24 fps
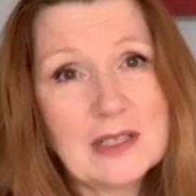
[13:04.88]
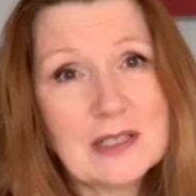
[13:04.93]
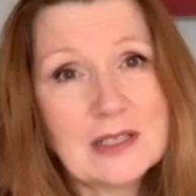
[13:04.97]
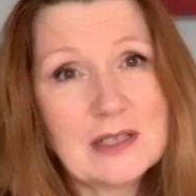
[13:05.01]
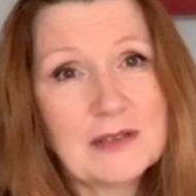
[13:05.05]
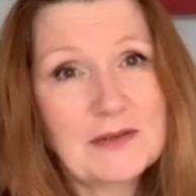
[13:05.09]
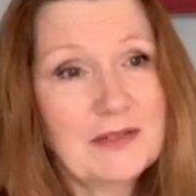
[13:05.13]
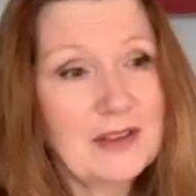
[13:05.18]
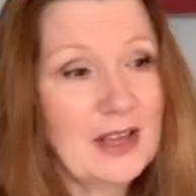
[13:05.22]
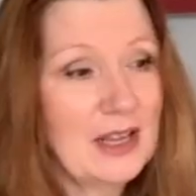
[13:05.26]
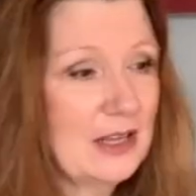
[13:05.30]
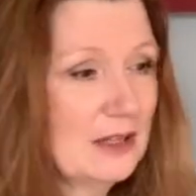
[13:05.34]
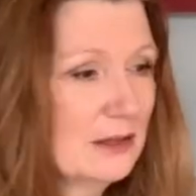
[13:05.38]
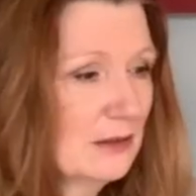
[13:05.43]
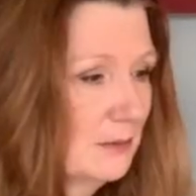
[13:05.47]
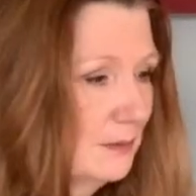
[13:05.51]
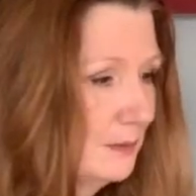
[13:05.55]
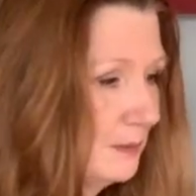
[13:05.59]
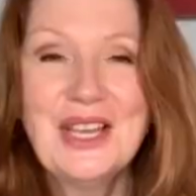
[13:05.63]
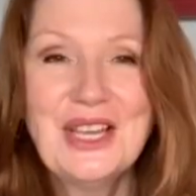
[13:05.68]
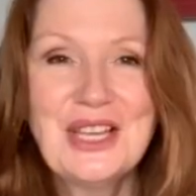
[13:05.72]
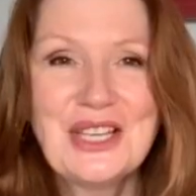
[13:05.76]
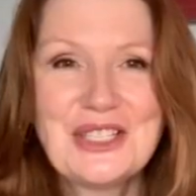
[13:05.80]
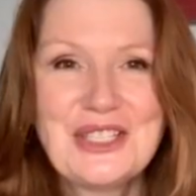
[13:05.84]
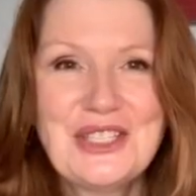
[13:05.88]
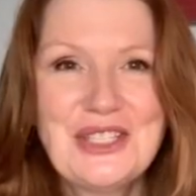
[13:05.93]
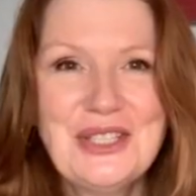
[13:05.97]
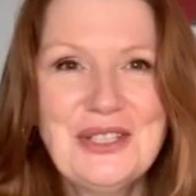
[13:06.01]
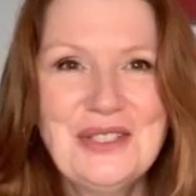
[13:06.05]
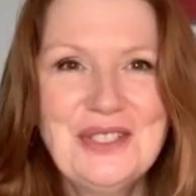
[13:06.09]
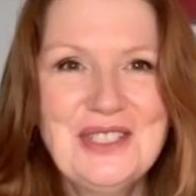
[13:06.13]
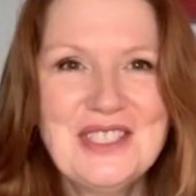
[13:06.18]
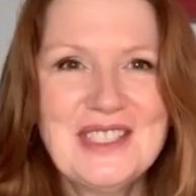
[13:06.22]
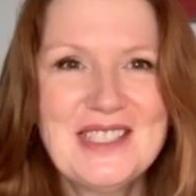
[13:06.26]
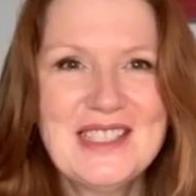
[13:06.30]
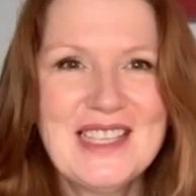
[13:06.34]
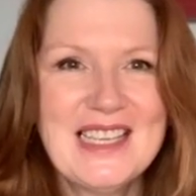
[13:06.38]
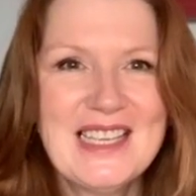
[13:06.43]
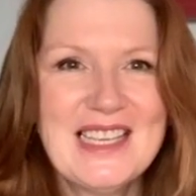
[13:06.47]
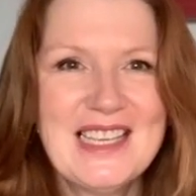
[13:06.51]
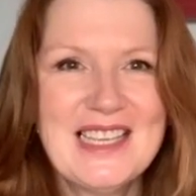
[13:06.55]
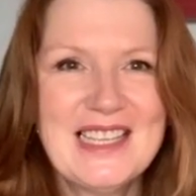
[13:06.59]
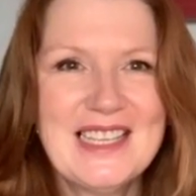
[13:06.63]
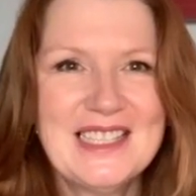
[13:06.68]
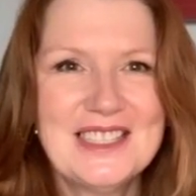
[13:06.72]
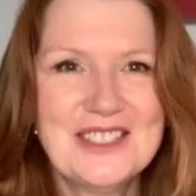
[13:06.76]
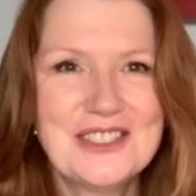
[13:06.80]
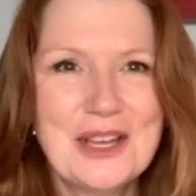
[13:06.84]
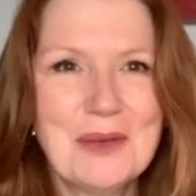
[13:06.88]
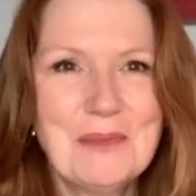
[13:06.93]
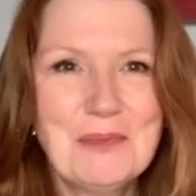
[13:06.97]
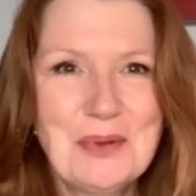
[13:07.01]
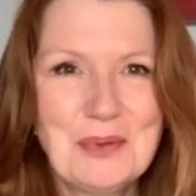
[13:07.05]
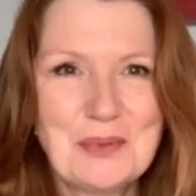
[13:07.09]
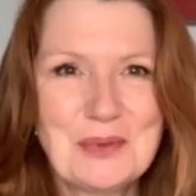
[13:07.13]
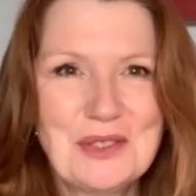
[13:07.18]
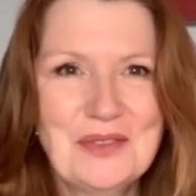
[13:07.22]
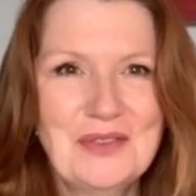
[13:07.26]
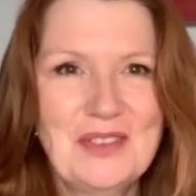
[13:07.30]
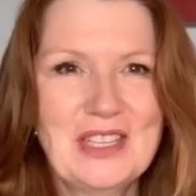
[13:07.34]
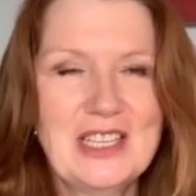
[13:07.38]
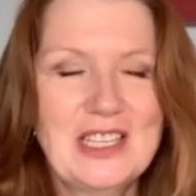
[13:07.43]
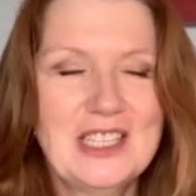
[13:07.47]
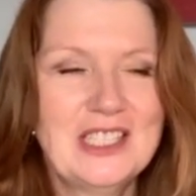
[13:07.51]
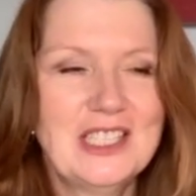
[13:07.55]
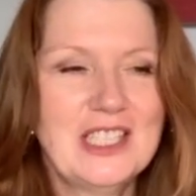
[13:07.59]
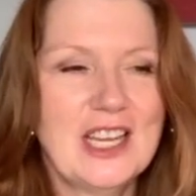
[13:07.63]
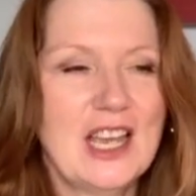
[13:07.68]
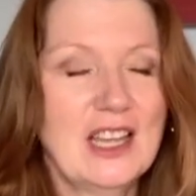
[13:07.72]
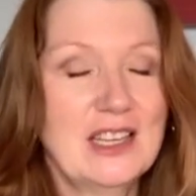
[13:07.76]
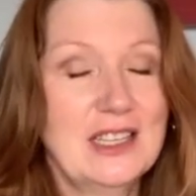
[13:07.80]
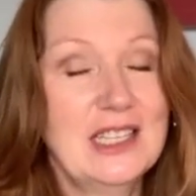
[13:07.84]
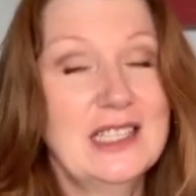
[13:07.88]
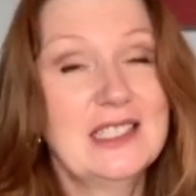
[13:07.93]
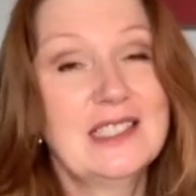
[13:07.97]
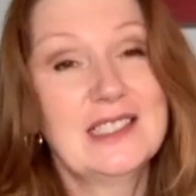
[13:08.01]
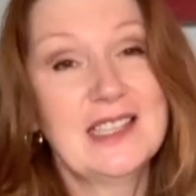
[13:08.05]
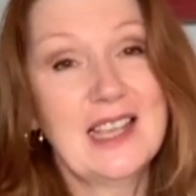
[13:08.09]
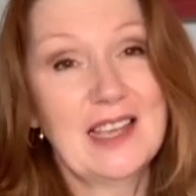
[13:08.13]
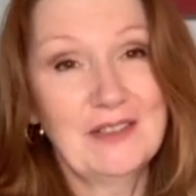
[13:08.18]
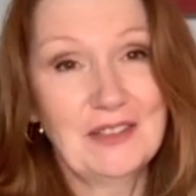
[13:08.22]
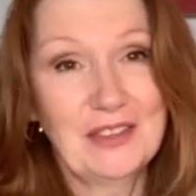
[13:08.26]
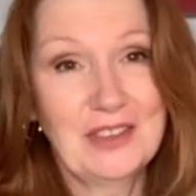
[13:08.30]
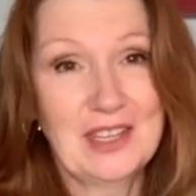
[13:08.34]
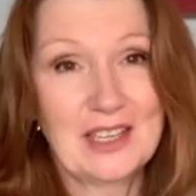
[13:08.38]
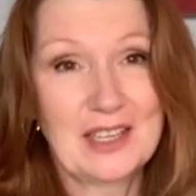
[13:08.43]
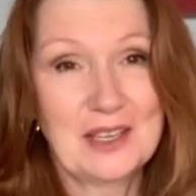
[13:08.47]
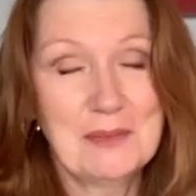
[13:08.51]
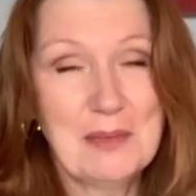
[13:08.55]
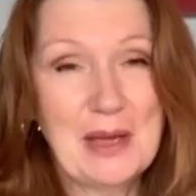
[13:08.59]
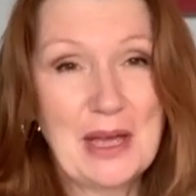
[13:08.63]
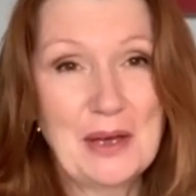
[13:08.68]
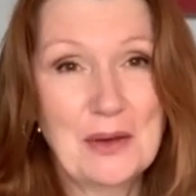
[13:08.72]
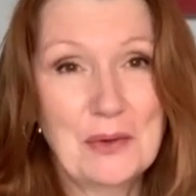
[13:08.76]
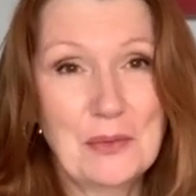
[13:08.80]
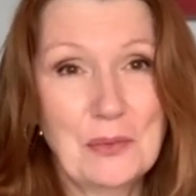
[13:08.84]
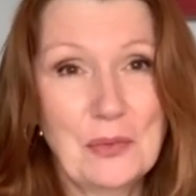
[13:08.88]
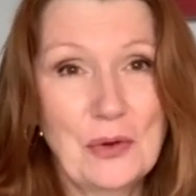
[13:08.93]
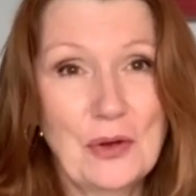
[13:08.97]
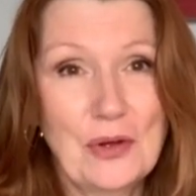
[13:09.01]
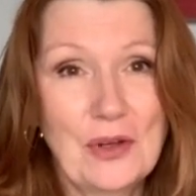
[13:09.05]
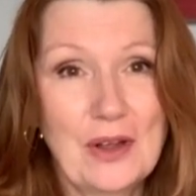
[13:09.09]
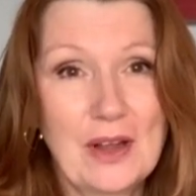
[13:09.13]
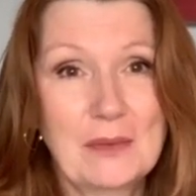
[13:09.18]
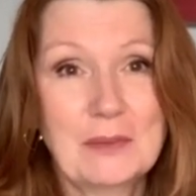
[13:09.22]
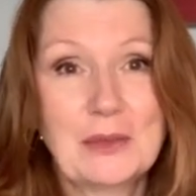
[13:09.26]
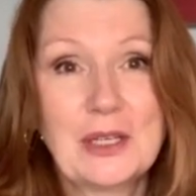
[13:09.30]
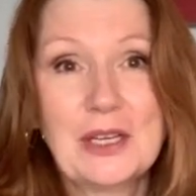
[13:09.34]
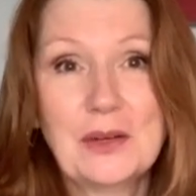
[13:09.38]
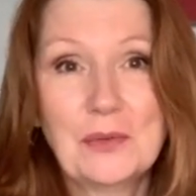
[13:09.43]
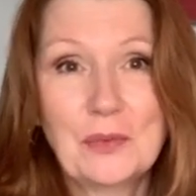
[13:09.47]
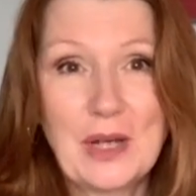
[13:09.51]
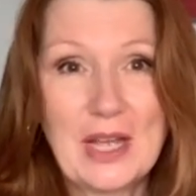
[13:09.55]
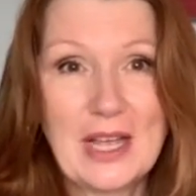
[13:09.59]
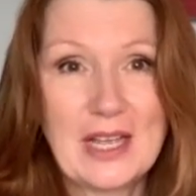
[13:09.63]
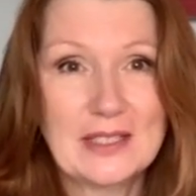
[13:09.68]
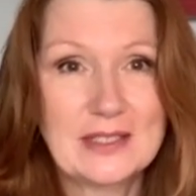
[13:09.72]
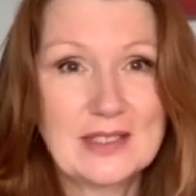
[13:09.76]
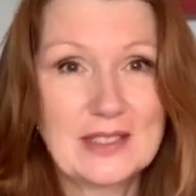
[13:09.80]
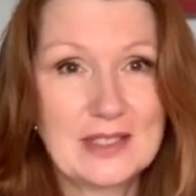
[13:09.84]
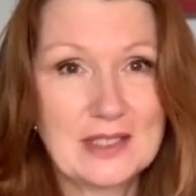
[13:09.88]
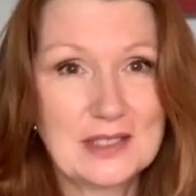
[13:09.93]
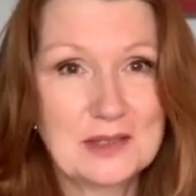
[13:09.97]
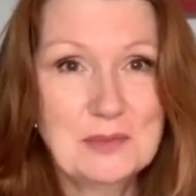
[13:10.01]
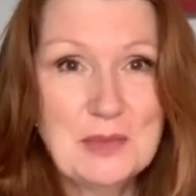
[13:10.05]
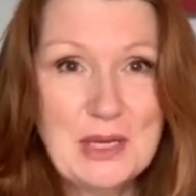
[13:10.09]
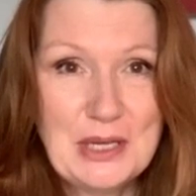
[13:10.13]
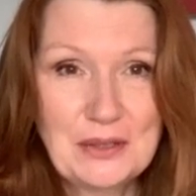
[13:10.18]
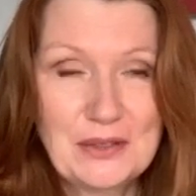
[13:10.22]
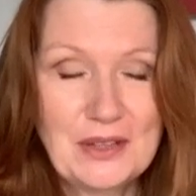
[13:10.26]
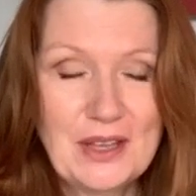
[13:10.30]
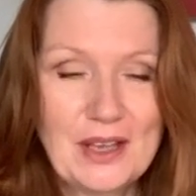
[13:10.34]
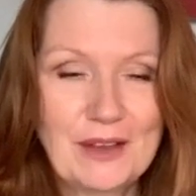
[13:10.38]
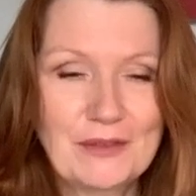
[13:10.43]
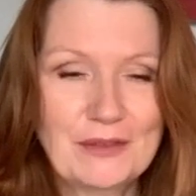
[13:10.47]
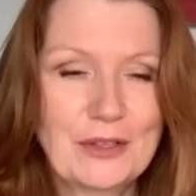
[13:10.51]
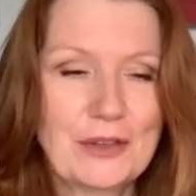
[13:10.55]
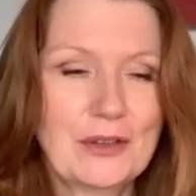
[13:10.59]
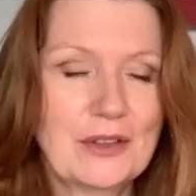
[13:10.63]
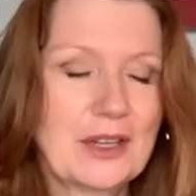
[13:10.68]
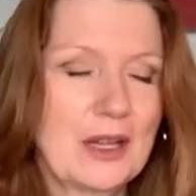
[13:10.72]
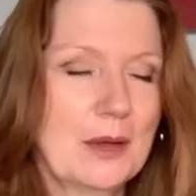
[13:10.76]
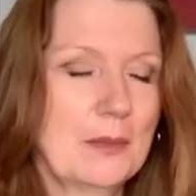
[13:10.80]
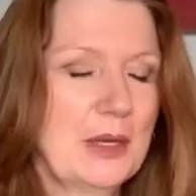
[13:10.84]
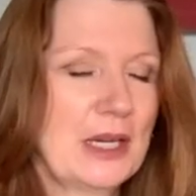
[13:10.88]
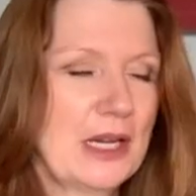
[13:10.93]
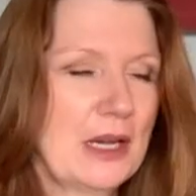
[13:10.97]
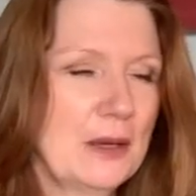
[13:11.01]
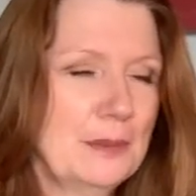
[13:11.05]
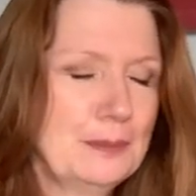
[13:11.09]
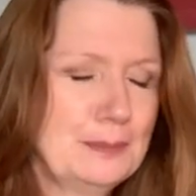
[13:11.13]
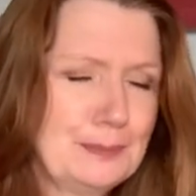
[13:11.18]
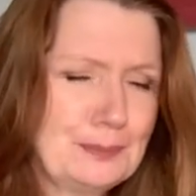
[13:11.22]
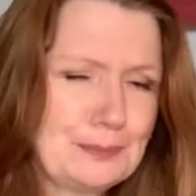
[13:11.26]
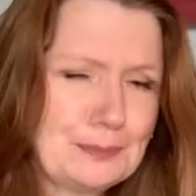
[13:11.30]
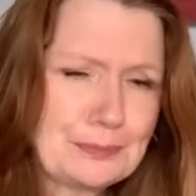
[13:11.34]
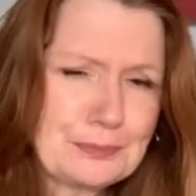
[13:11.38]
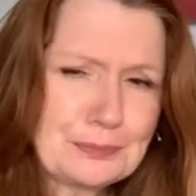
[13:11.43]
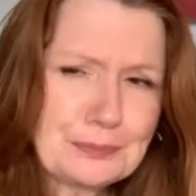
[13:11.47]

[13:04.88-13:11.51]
it's a fail. As soon as the jumper was finished, I needed to have a think about what I'm going to wear to this meal that I've got coming up.